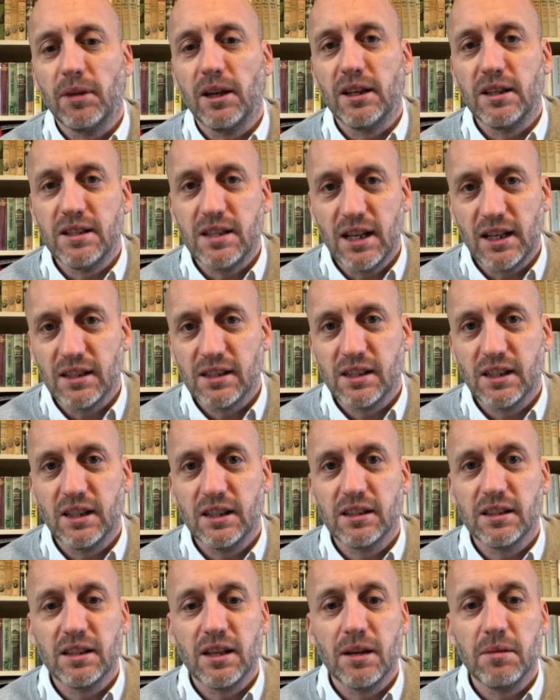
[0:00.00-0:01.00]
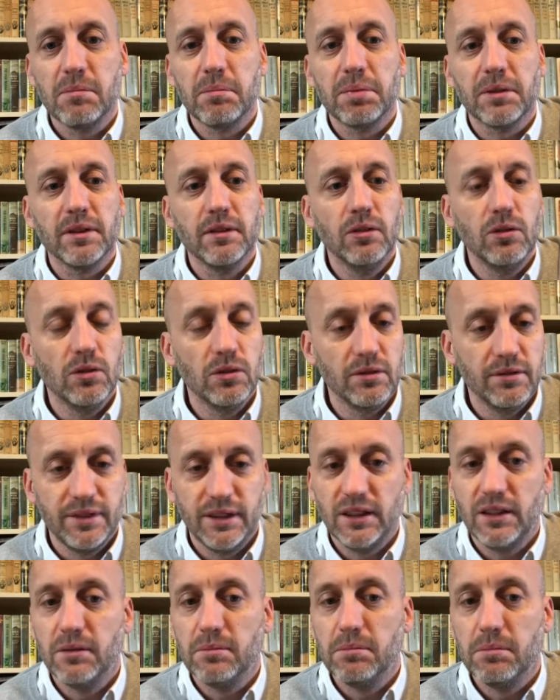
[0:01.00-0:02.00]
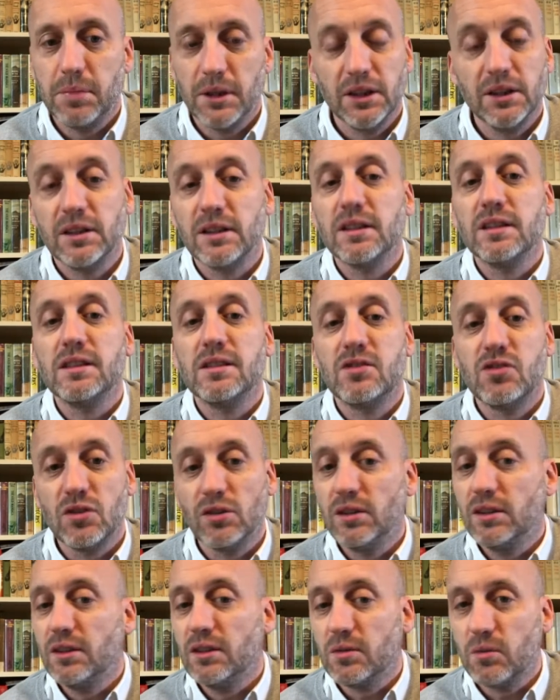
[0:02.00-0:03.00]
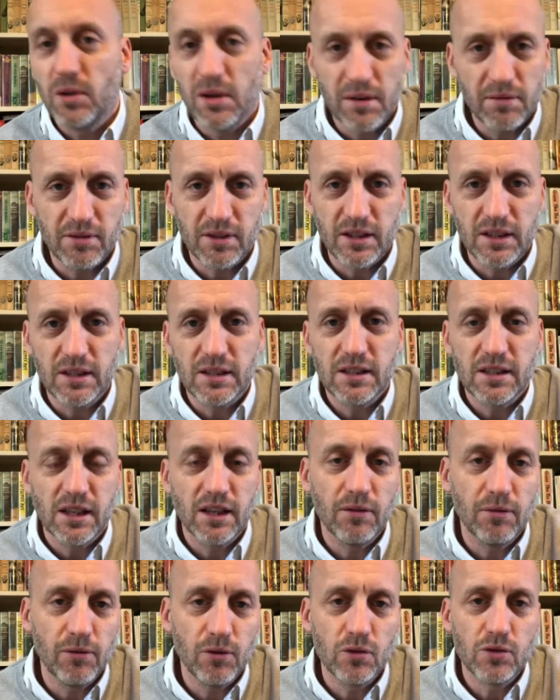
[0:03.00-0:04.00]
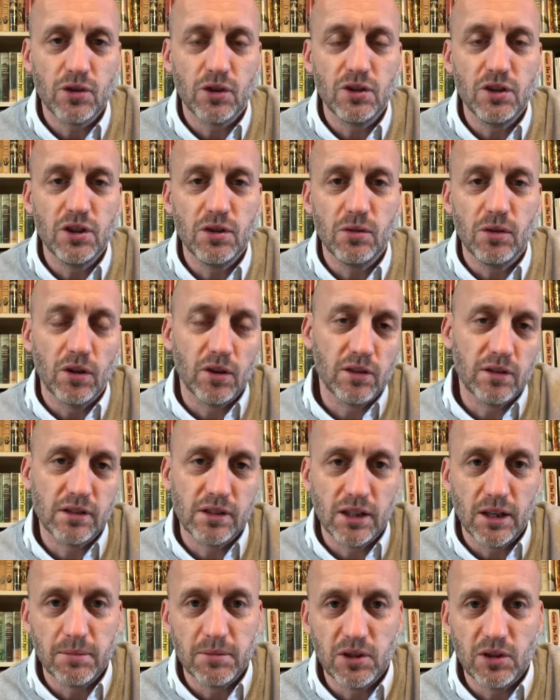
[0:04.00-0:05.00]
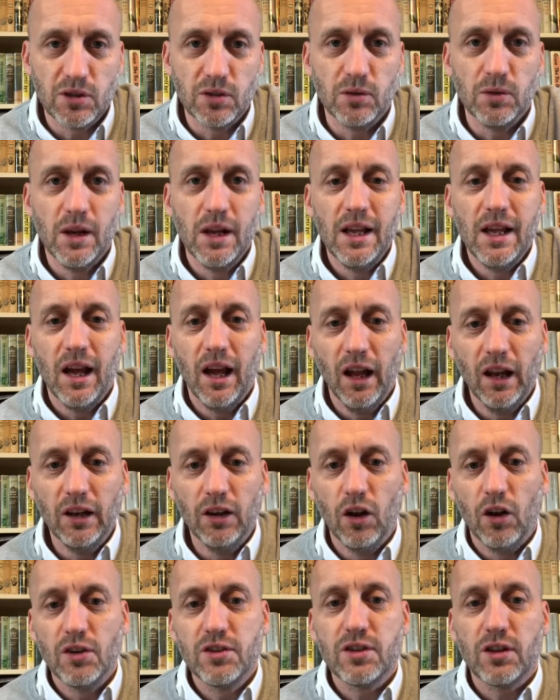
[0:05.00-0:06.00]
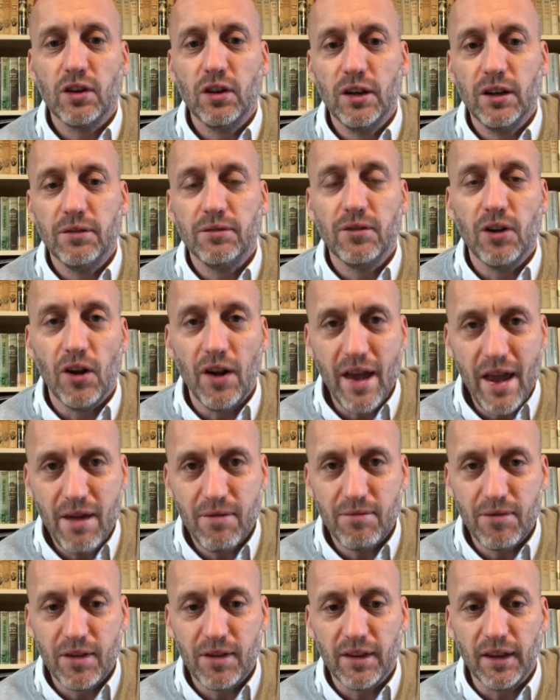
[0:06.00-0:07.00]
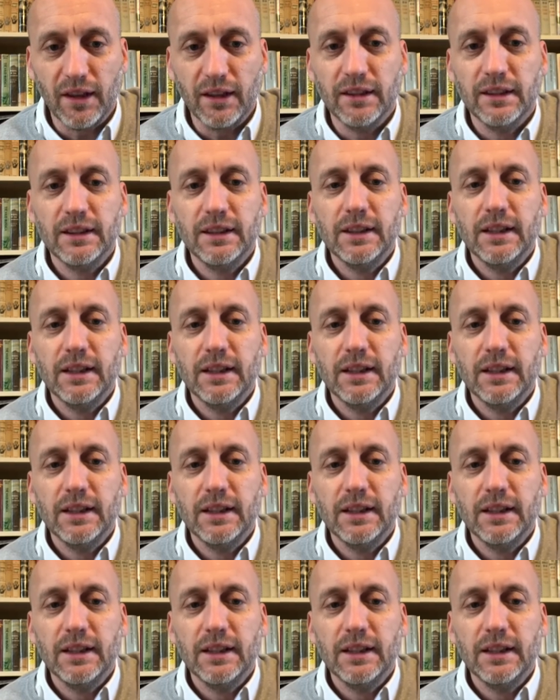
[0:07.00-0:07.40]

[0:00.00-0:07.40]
kind of tech startup or a vegan burger joint, whatever it is, it falls on you a lot of the time to do a lot, if not everything.